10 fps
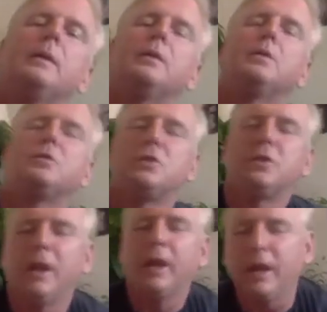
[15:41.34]

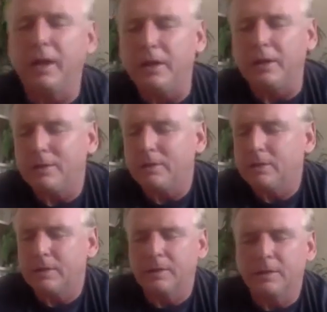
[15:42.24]

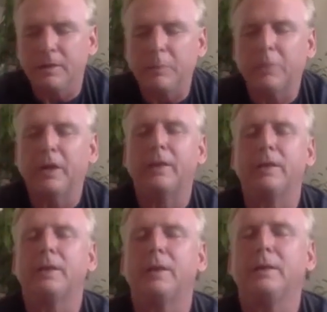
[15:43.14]
Change, deep breath
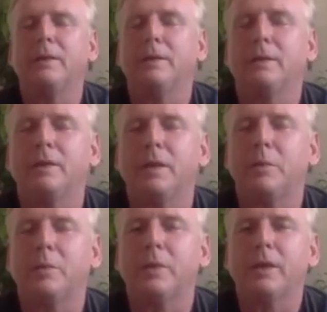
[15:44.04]
in, deep
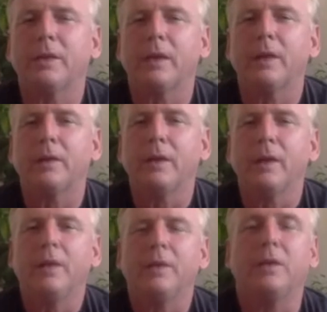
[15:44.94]
breath out.
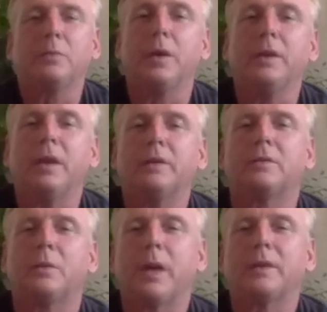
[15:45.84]
This one gets
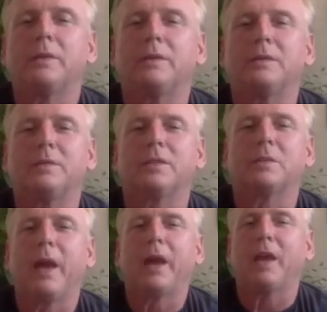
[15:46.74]
the rectus, the
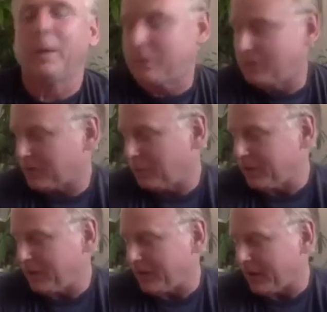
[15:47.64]
six-pack abs, just
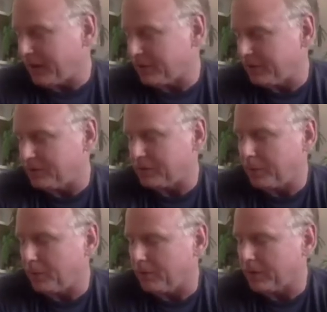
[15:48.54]
completely isolates. It's a
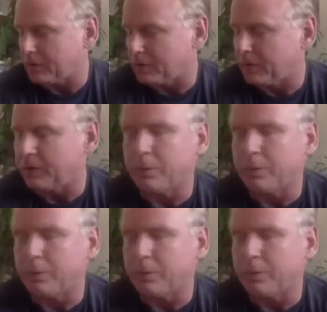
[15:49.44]
beautiful exercise.